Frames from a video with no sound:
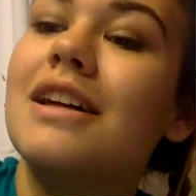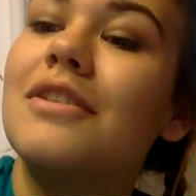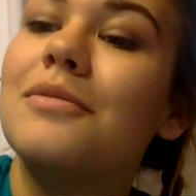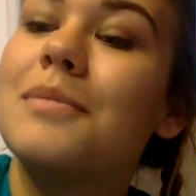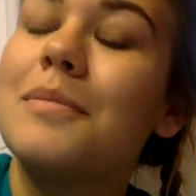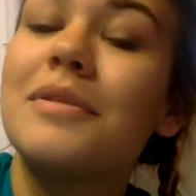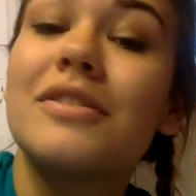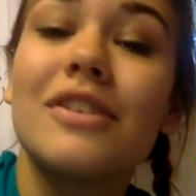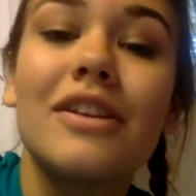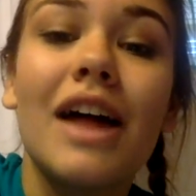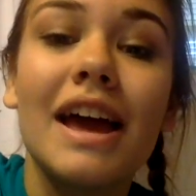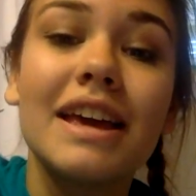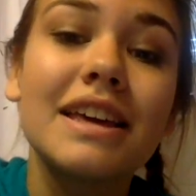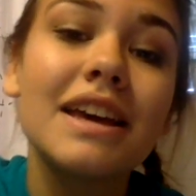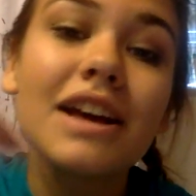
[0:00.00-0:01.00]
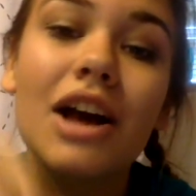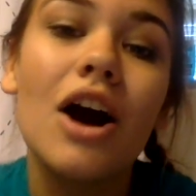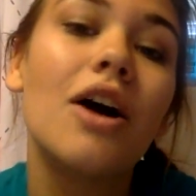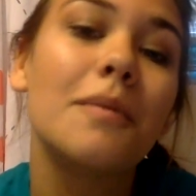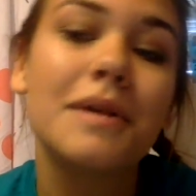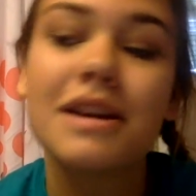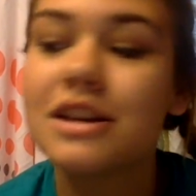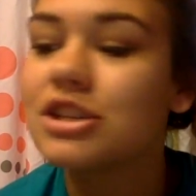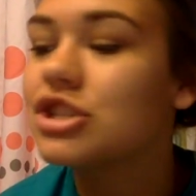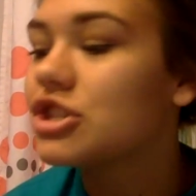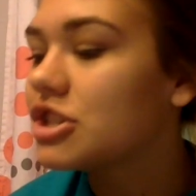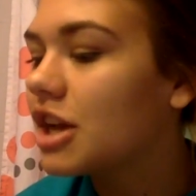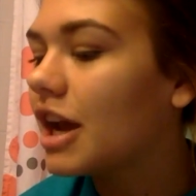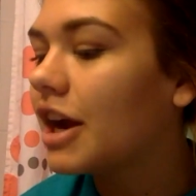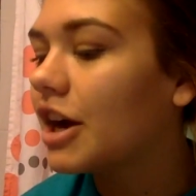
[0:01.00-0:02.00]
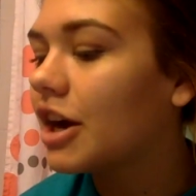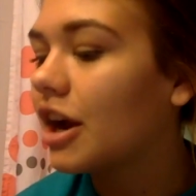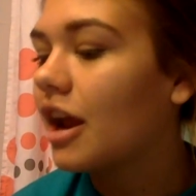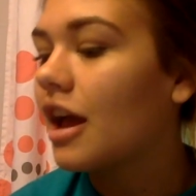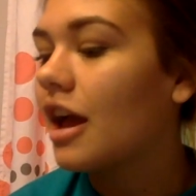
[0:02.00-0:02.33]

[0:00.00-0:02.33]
Remember to like, comment, and share.